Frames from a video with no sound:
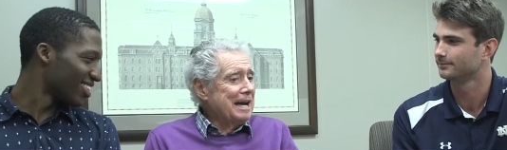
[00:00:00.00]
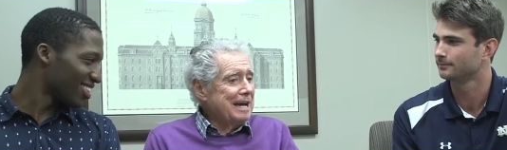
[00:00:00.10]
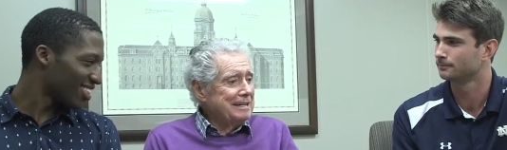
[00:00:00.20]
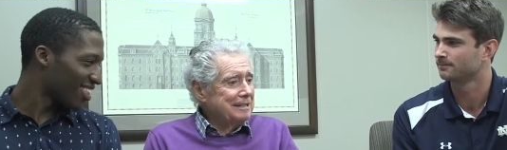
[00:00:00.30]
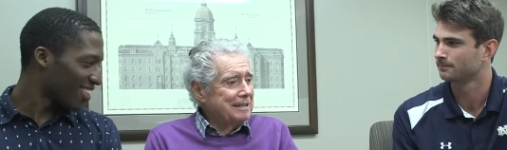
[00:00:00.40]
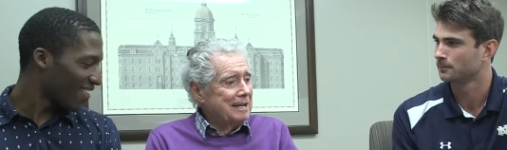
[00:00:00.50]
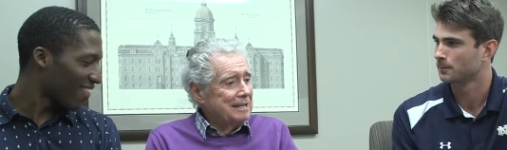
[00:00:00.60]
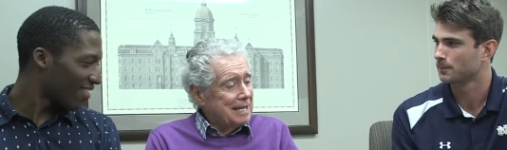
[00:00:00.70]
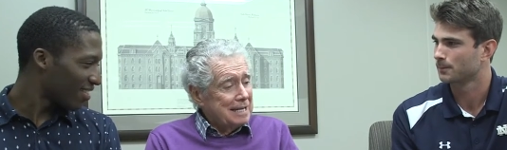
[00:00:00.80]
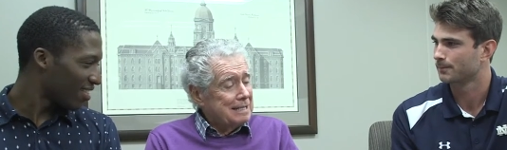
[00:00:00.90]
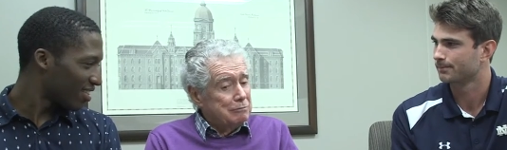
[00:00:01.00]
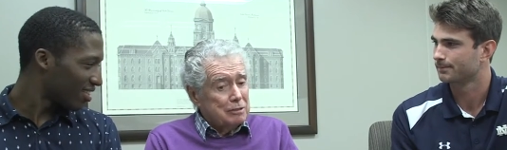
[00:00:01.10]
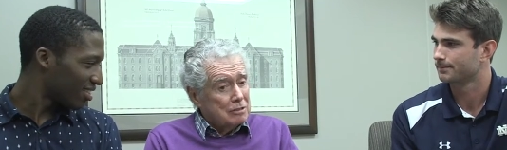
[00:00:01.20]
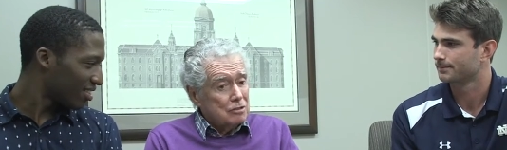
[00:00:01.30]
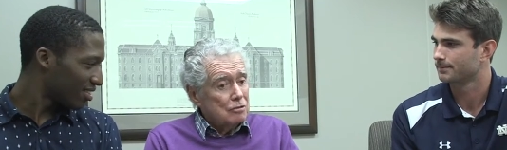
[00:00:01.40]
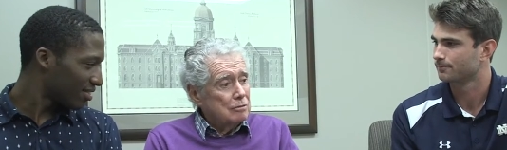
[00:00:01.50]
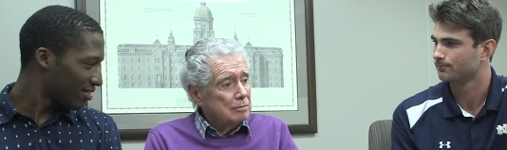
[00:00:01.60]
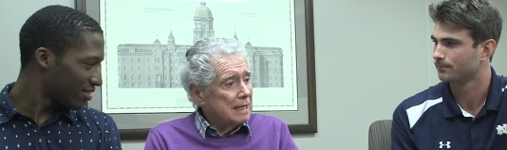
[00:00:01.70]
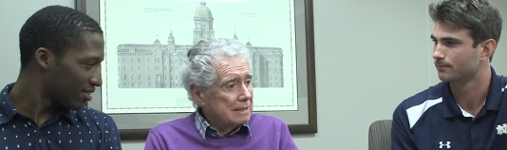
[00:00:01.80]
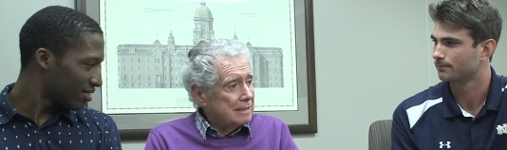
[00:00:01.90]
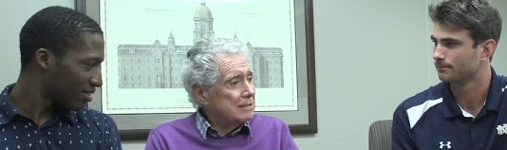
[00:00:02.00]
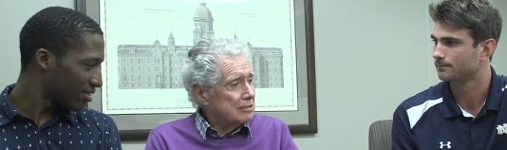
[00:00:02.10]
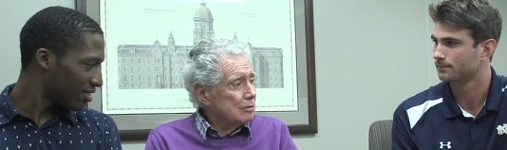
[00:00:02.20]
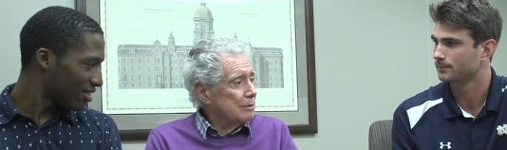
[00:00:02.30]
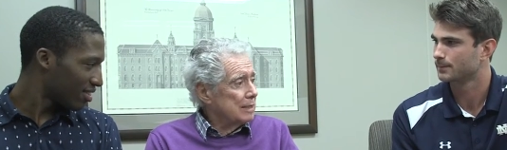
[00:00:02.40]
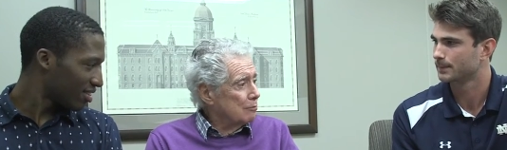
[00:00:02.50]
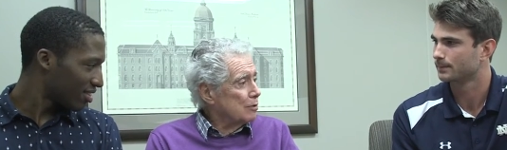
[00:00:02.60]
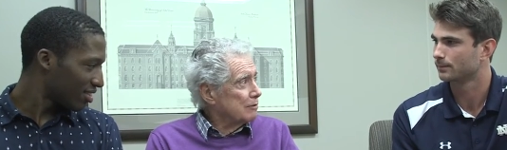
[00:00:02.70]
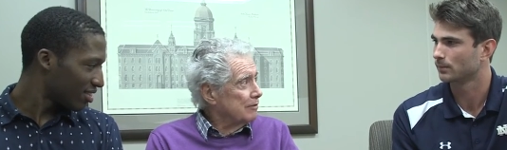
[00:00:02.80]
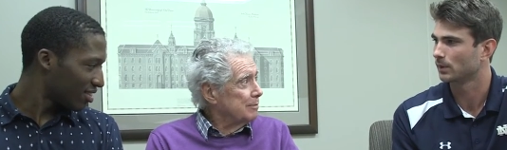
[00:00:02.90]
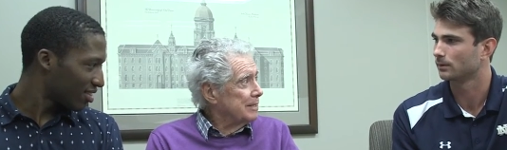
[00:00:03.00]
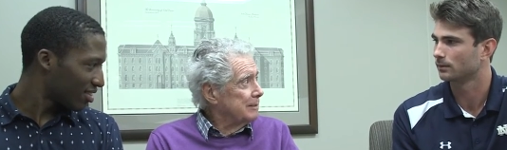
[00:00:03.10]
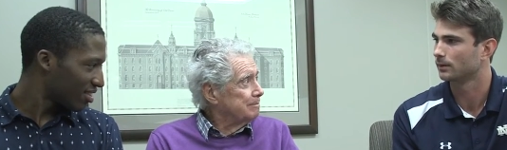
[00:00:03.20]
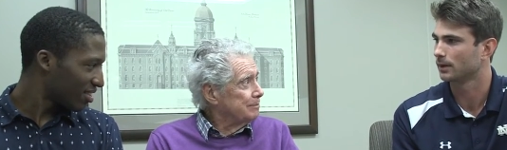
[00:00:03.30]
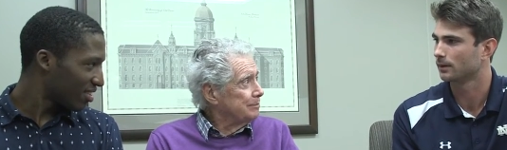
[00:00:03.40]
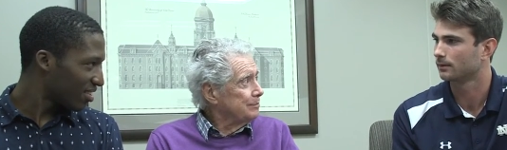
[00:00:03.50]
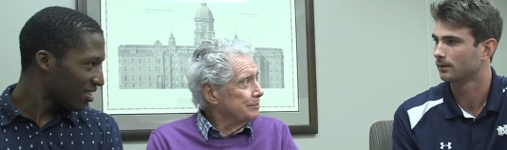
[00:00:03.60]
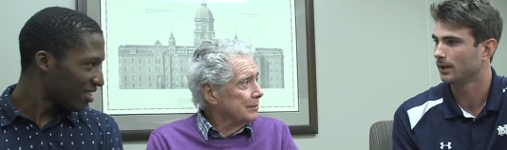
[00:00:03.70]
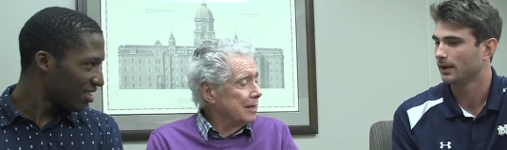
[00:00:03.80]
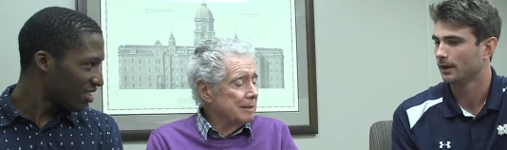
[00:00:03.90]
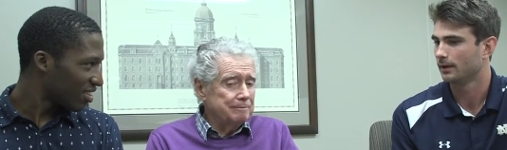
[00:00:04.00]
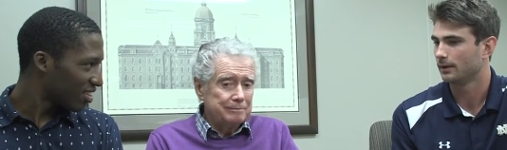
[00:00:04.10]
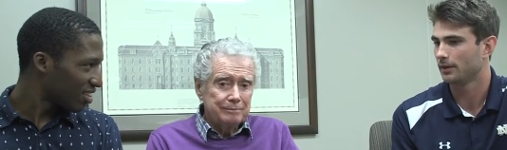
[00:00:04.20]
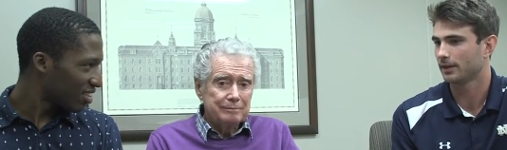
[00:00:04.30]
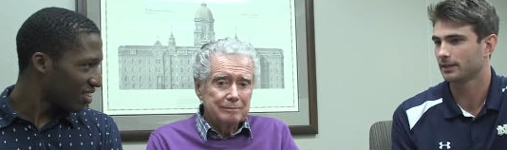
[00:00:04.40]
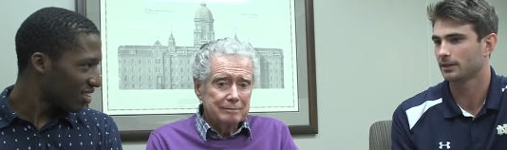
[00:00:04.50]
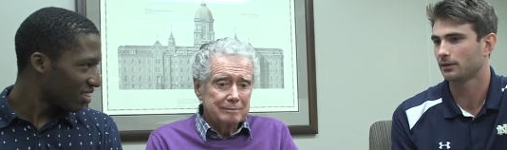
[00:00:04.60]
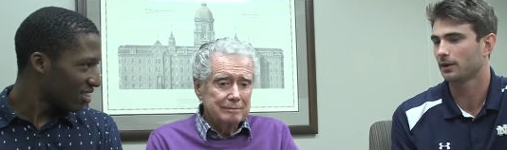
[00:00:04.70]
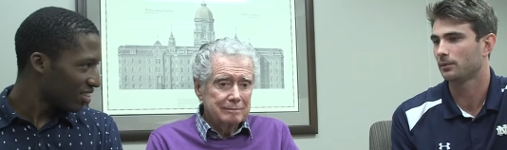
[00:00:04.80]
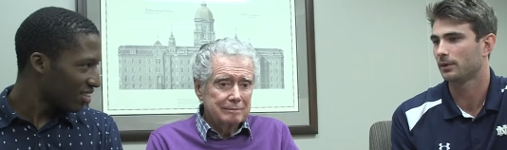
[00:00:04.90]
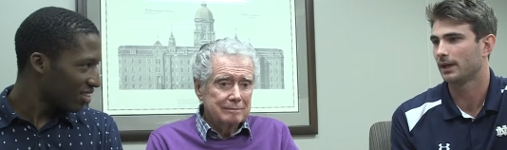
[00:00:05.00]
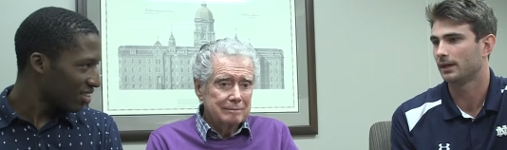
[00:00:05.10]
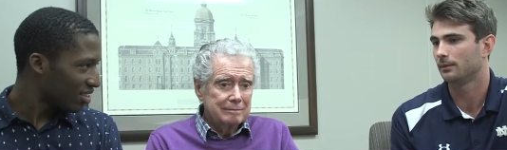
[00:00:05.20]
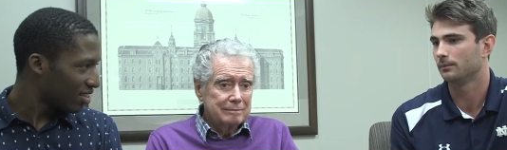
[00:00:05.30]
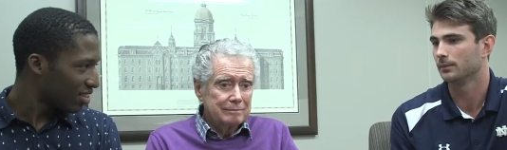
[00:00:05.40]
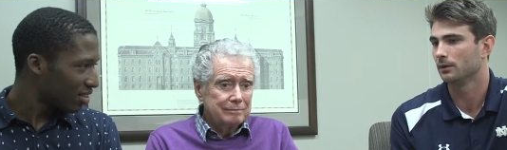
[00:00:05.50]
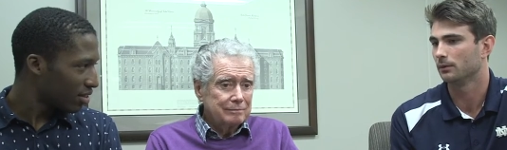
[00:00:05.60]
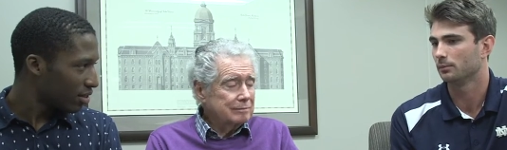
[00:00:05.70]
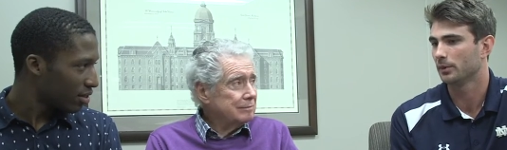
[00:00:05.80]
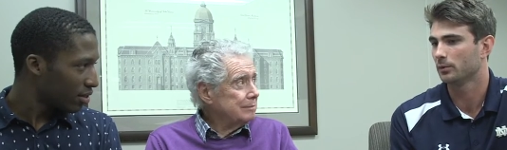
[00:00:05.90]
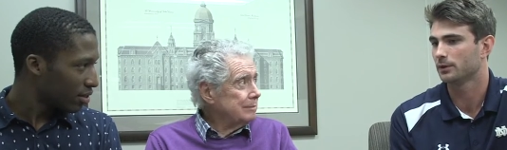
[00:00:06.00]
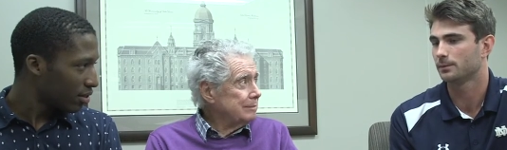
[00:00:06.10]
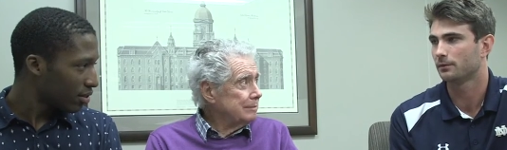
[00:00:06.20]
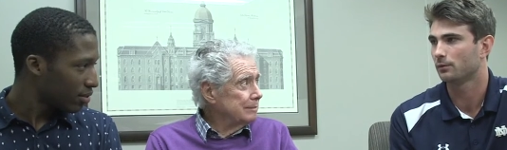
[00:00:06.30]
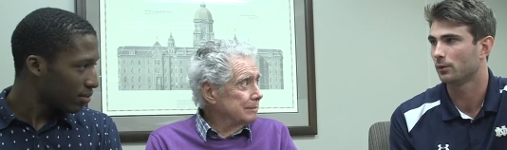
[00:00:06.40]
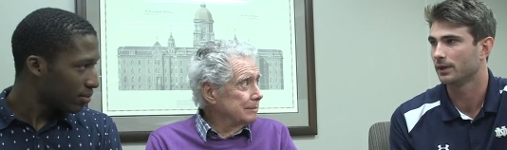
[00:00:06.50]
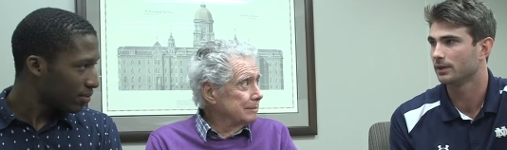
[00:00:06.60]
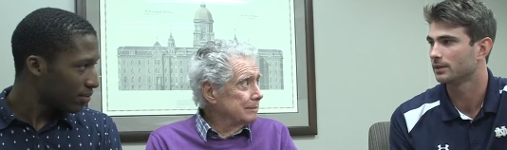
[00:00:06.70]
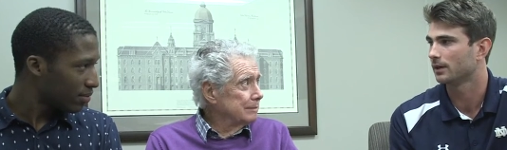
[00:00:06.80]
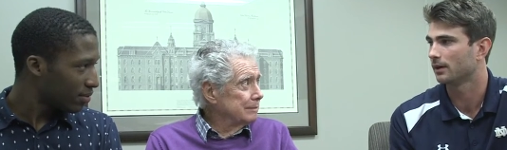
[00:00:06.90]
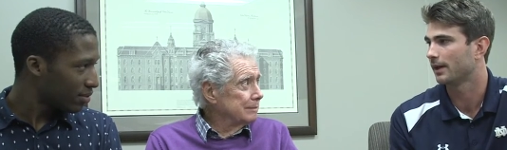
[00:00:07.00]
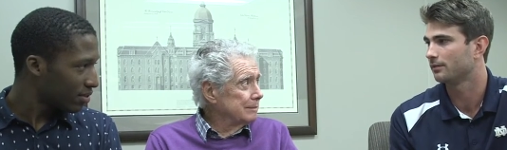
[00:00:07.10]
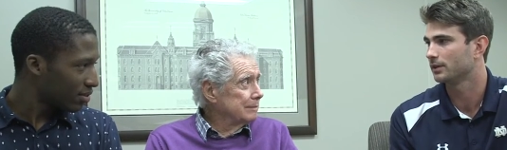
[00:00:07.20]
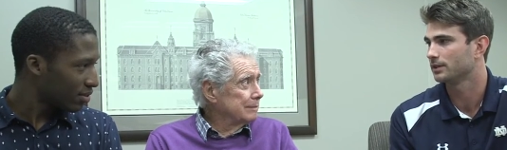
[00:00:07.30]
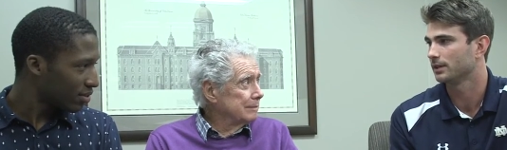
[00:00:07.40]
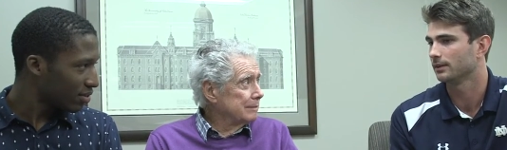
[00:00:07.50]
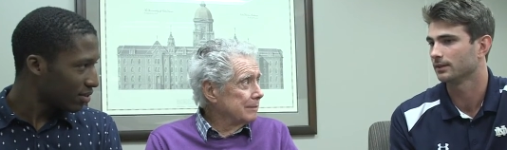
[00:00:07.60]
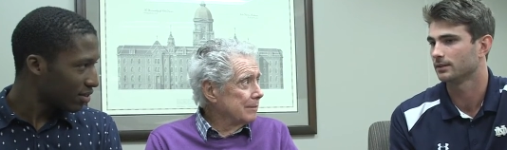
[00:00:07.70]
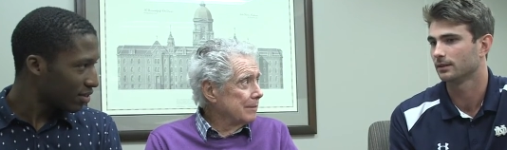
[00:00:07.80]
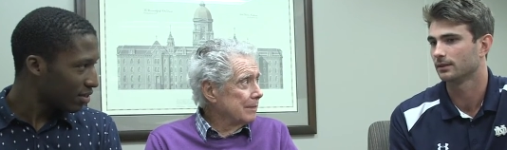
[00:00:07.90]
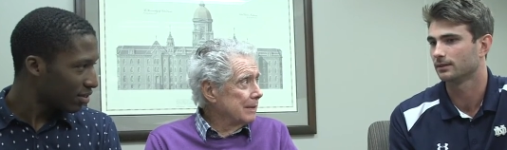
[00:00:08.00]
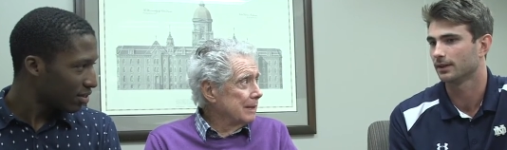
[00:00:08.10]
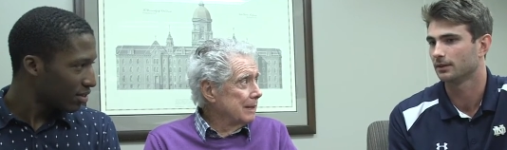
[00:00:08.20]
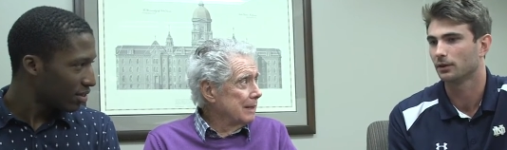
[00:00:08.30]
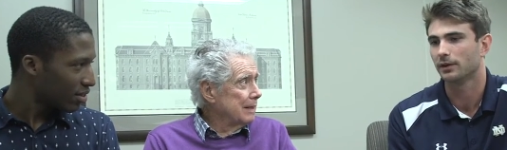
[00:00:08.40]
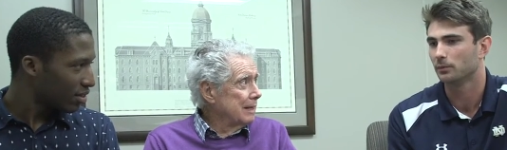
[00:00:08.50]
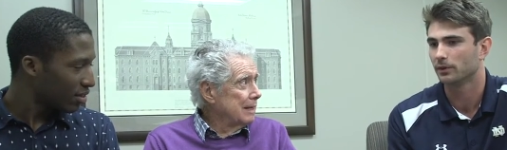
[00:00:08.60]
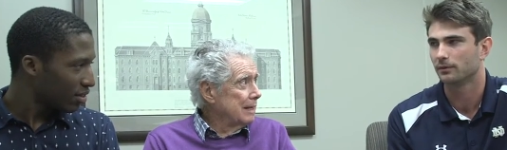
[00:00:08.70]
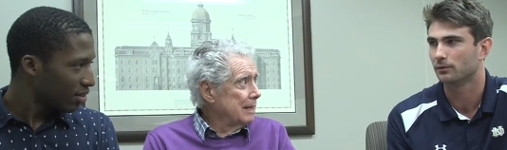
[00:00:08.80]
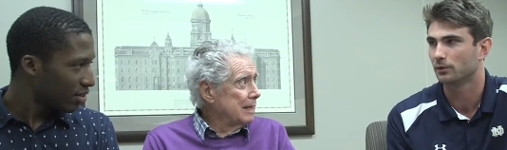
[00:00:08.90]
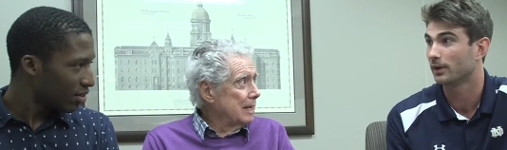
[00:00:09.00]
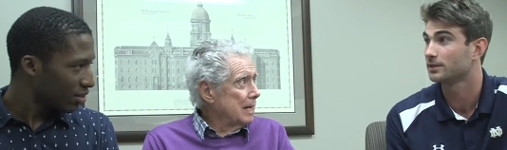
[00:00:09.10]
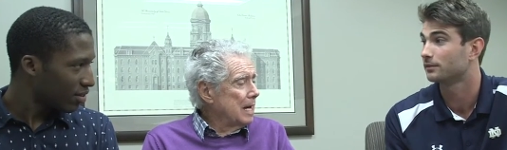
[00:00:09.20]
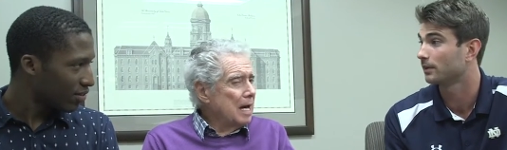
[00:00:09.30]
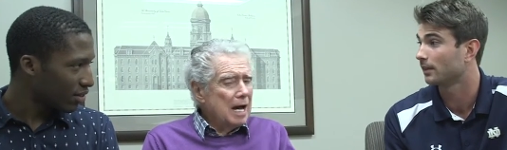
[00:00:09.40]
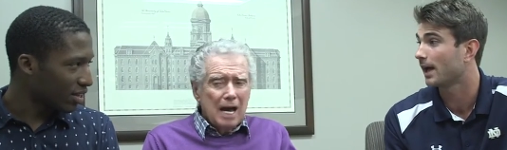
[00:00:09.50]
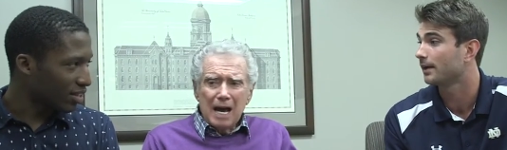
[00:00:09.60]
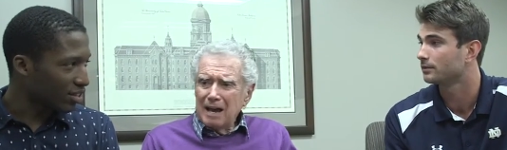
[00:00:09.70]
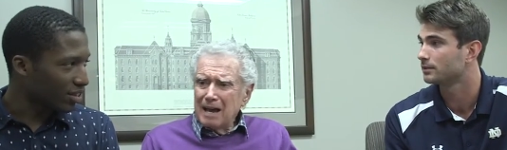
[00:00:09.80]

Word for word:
Speaker 1: and uh, and it was true. That that's the way it worked for me. Yeah.
Speaker 2: Yeah. No, I think it's incredible that um, you know, people only spend four years here on average, and they still take Notre Dame with them for the rest of their lives.